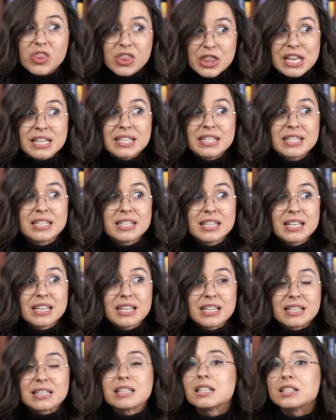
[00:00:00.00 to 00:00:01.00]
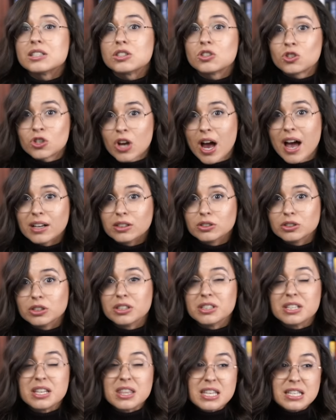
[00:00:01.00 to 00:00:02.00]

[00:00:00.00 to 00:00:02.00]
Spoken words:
This is his childhood.